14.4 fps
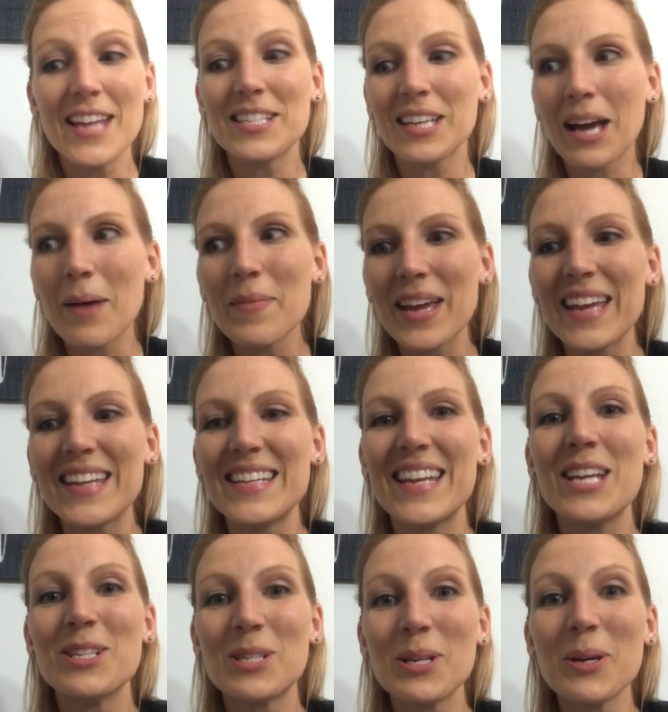to come
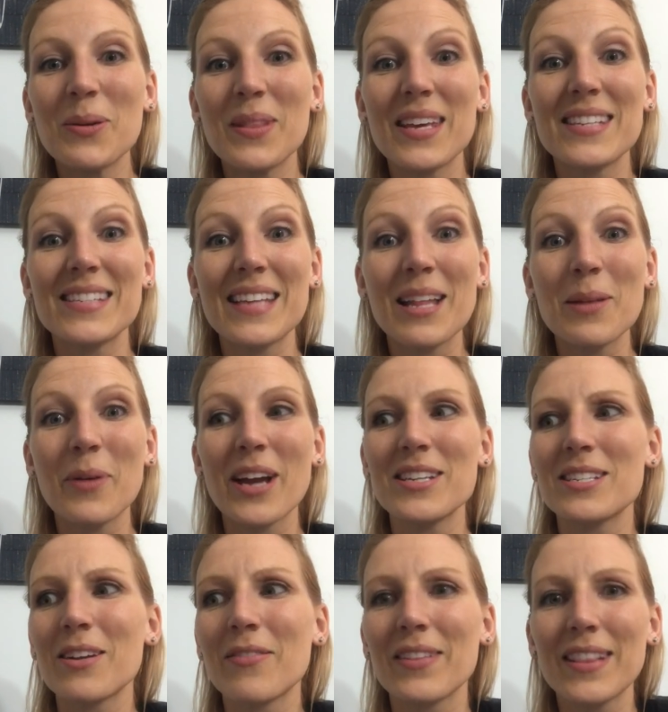into this
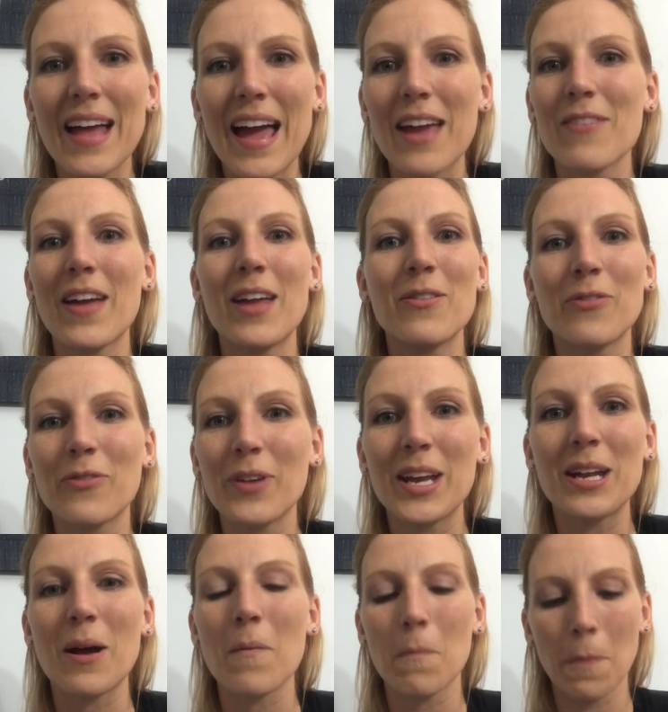celebration of life and
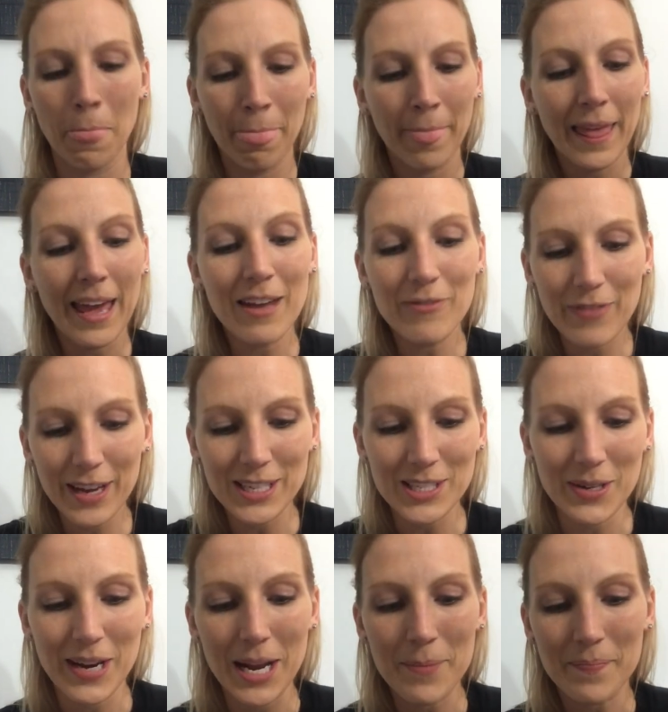freedom and
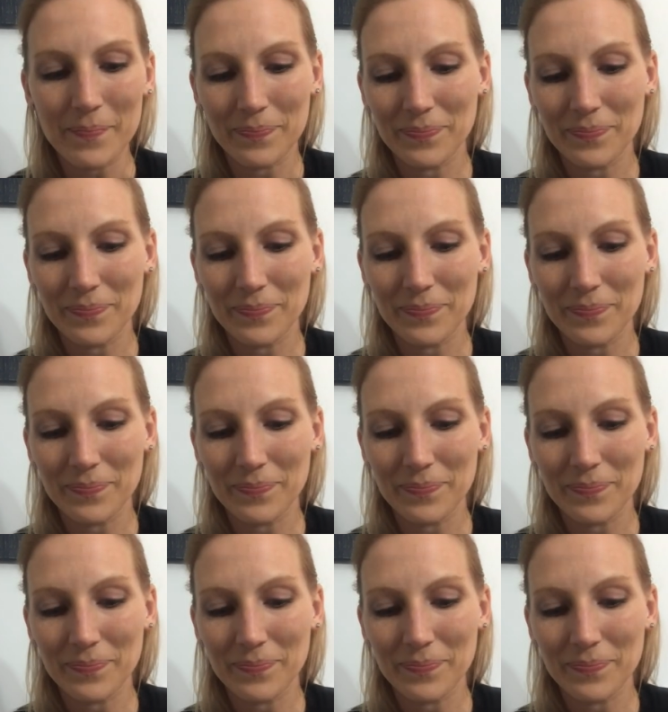victory.